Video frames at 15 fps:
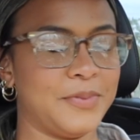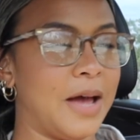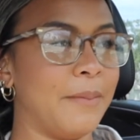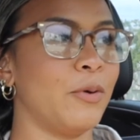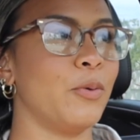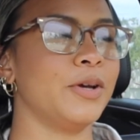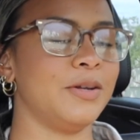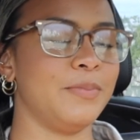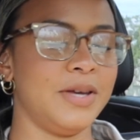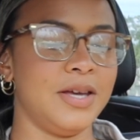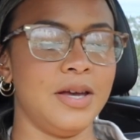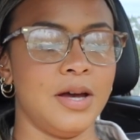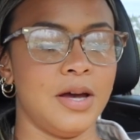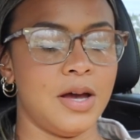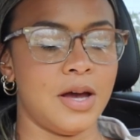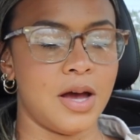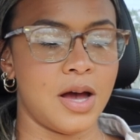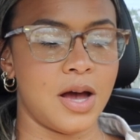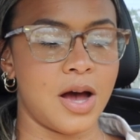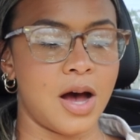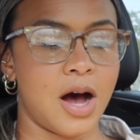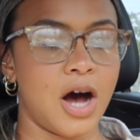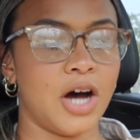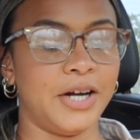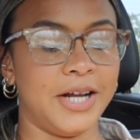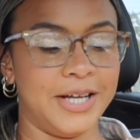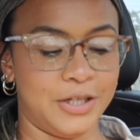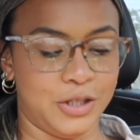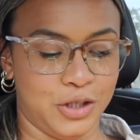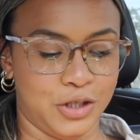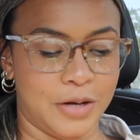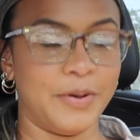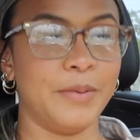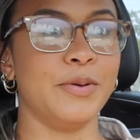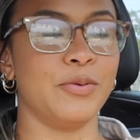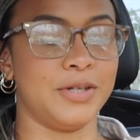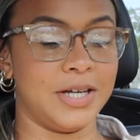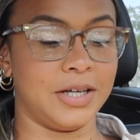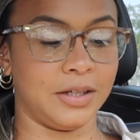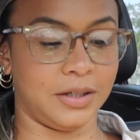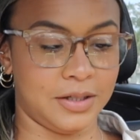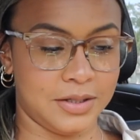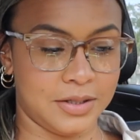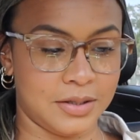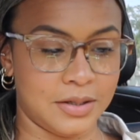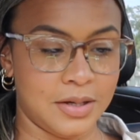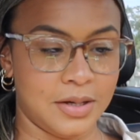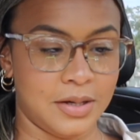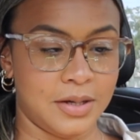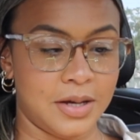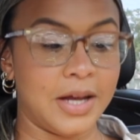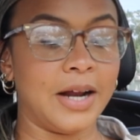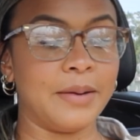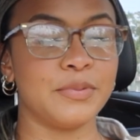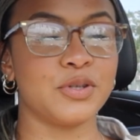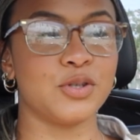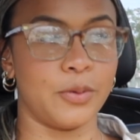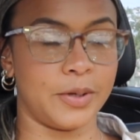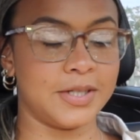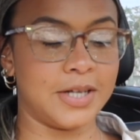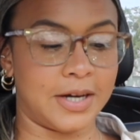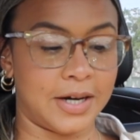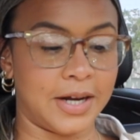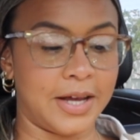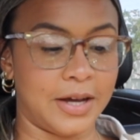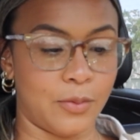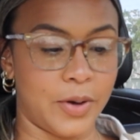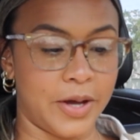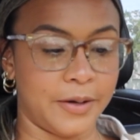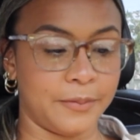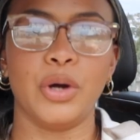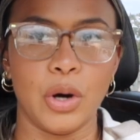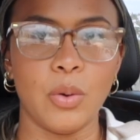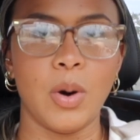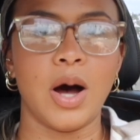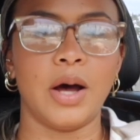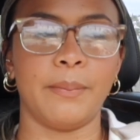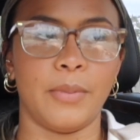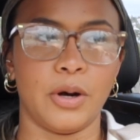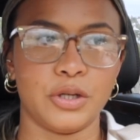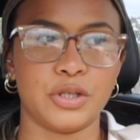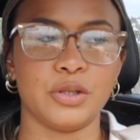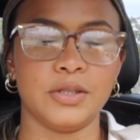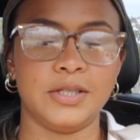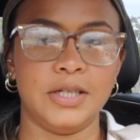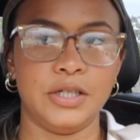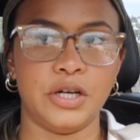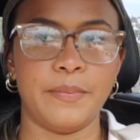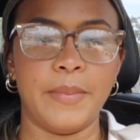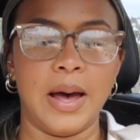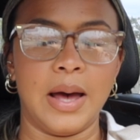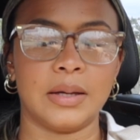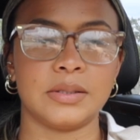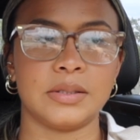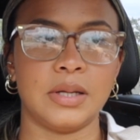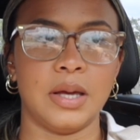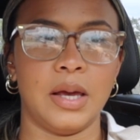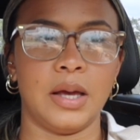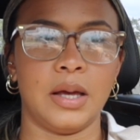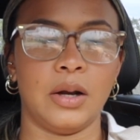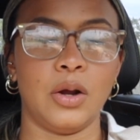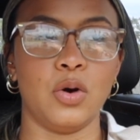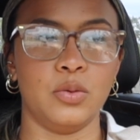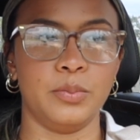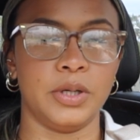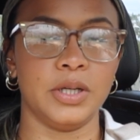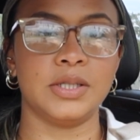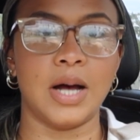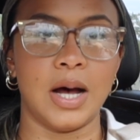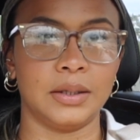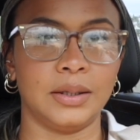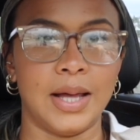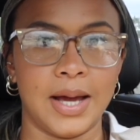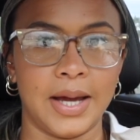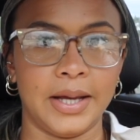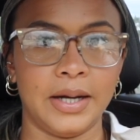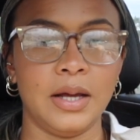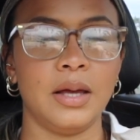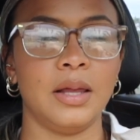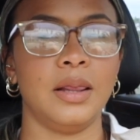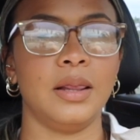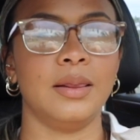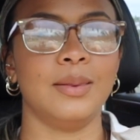I'm going to be unhinged. I'm gonna be ridiculous. And I'm so excited, I can't wait. Go on Marshall's, TJ Maxx, and Home Goods online.